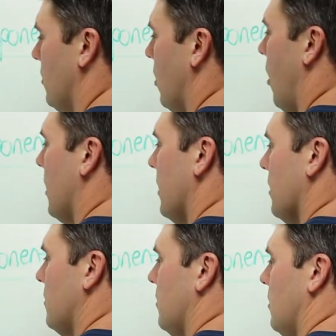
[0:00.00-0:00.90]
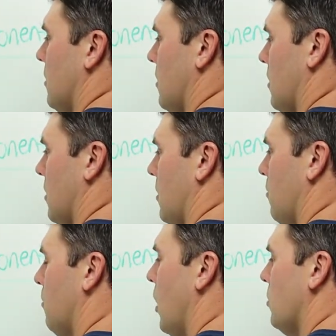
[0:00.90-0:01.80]
your audience.
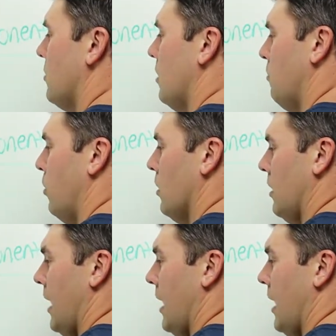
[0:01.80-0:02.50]
Most important.